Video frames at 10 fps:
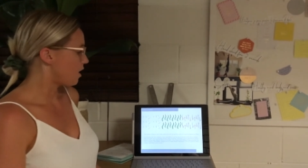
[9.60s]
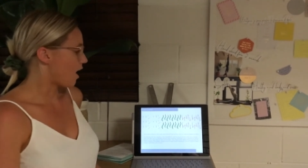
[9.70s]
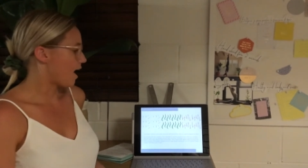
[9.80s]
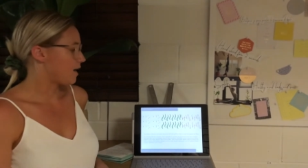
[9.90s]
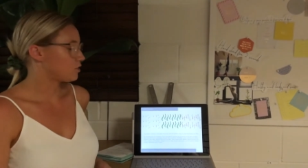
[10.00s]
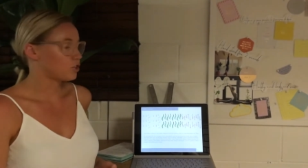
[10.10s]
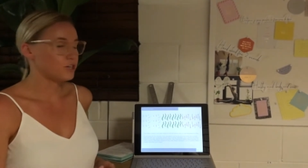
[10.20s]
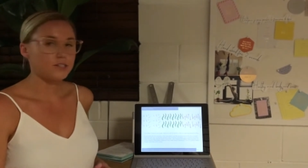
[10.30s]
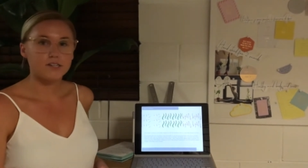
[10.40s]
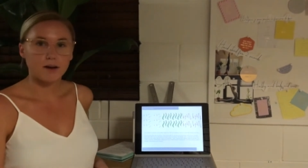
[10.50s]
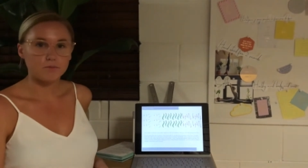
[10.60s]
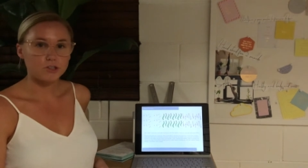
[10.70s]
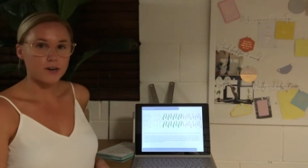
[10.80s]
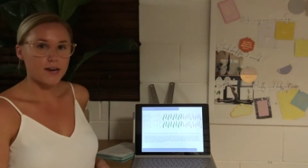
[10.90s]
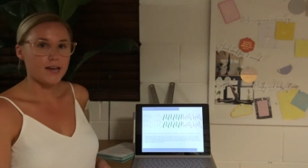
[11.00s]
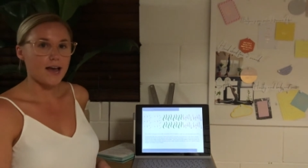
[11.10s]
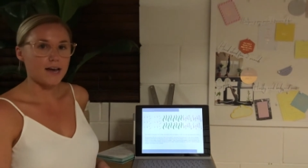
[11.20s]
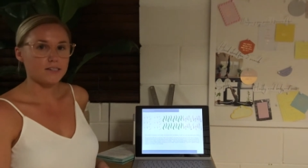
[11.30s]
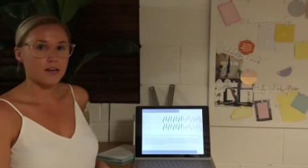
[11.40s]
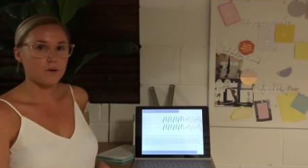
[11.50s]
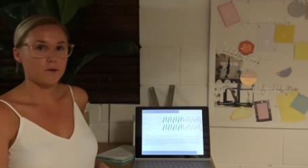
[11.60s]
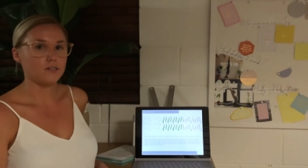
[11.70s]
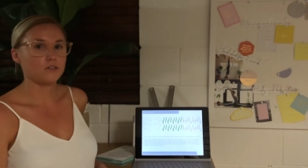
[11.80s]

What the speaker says: I chose the gum tree as I wanted